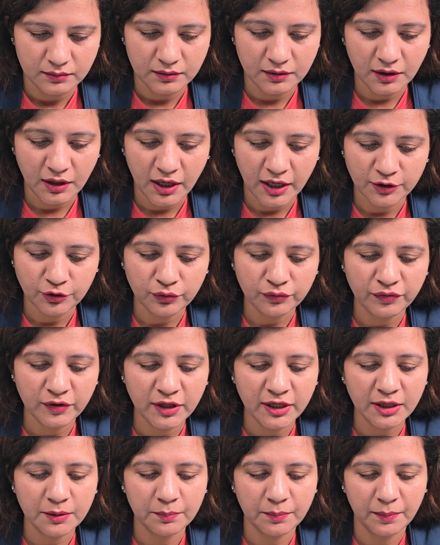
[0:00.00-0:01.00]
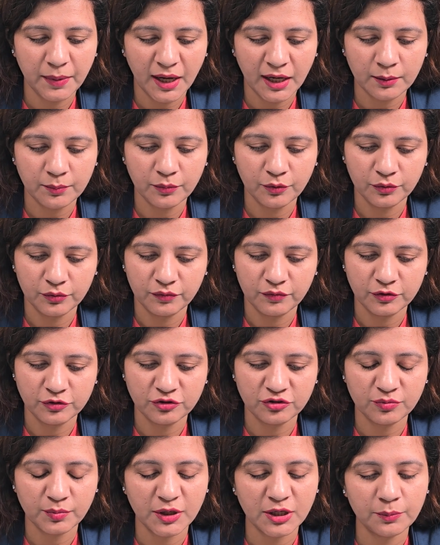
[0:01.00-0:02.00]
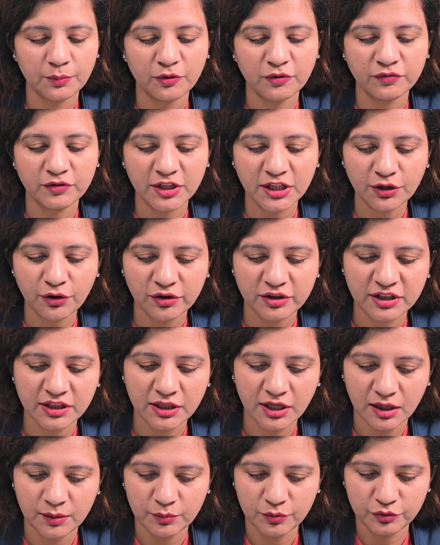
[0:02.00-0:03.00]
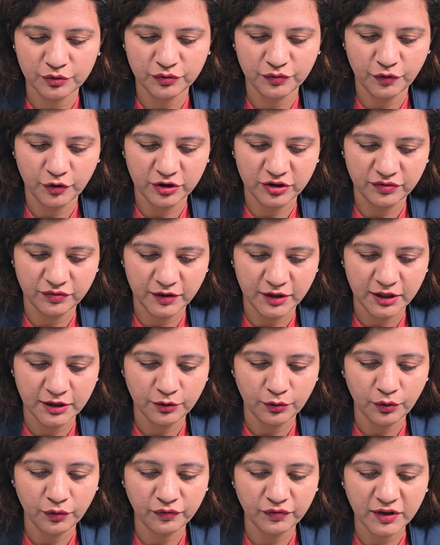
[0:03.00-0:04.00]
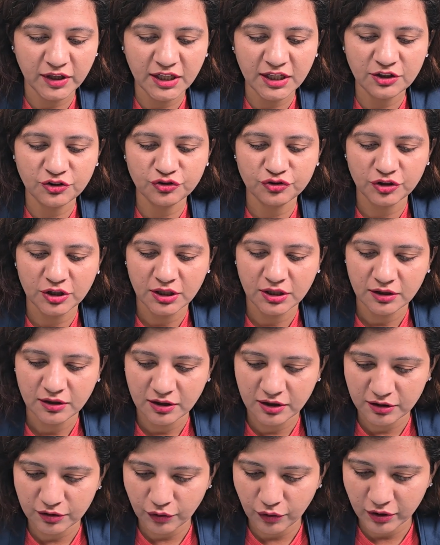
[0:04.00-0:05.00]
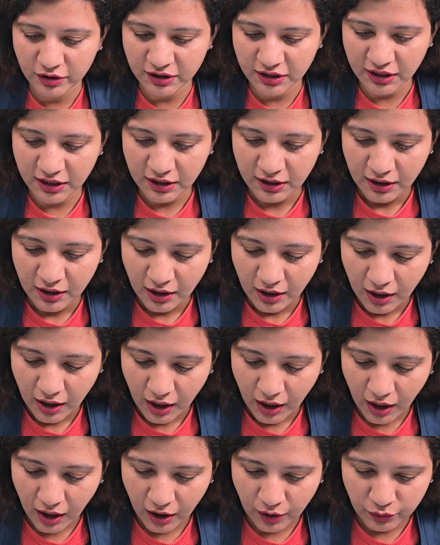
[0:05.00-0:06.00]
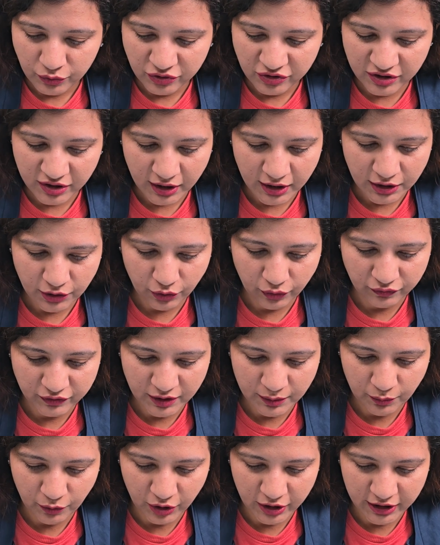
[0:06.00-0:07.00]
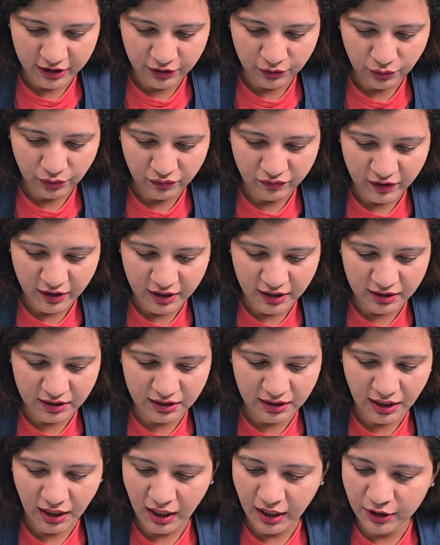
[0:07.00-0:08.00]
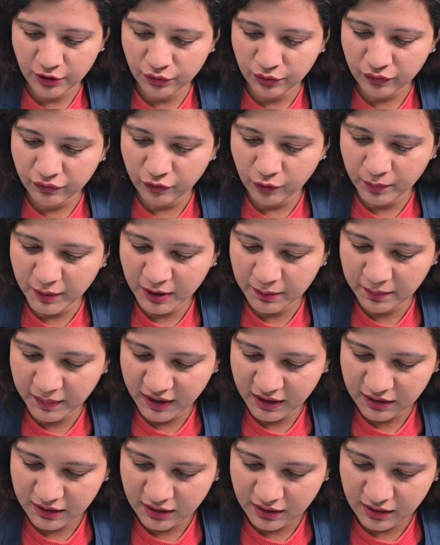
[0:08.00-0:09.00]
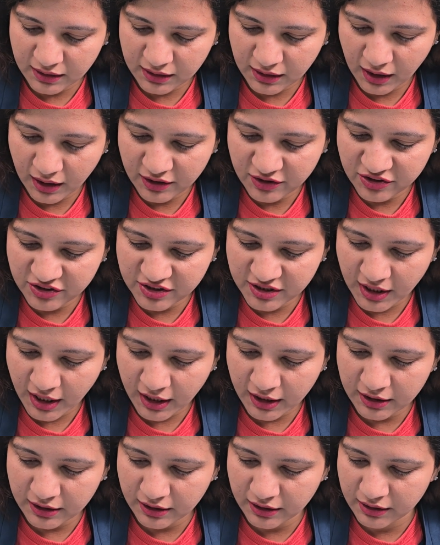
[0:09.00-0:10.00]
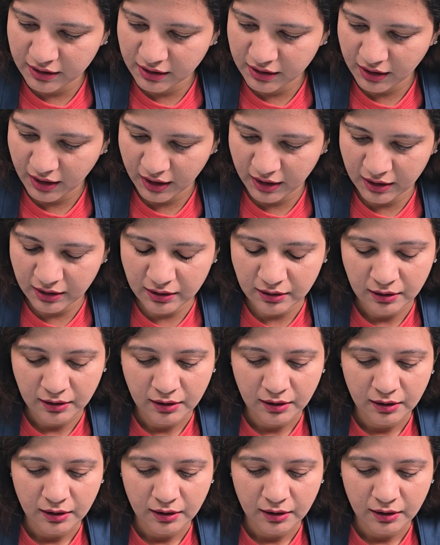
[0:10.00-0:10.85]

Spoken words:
The hydrophilic backbone, which is made up of deoxyribose phosphate of each chain, is on the outside of the molecule, whereas the hydrophobic bases are stacked inside